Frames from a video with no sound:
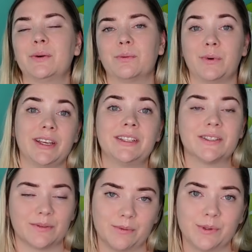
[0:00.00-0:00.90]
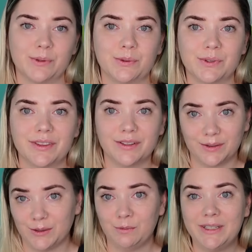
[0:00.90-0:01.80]
race through the
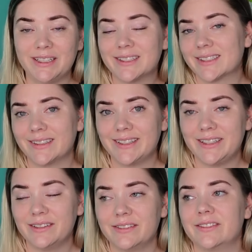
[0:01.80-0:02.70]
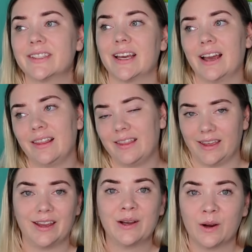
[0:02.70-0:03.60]
Lumme sleeves, I think
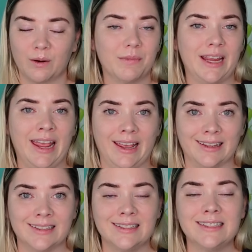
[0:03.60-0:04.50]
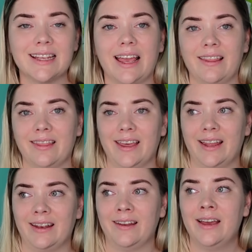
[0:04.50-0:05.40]
I hurt my hands and
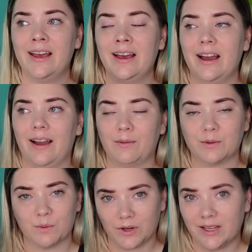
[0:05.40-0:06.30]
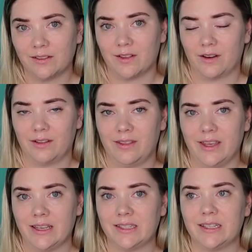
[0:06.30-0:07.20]
then I was working a lot on
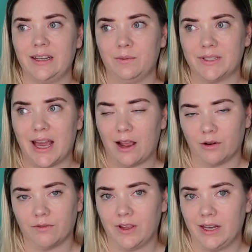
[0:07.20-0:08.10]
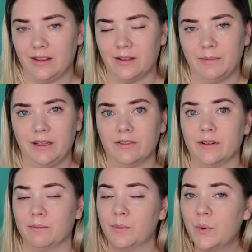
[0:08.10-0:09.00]
this and it was aggravating them even
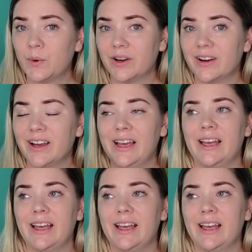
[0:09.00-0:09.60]
more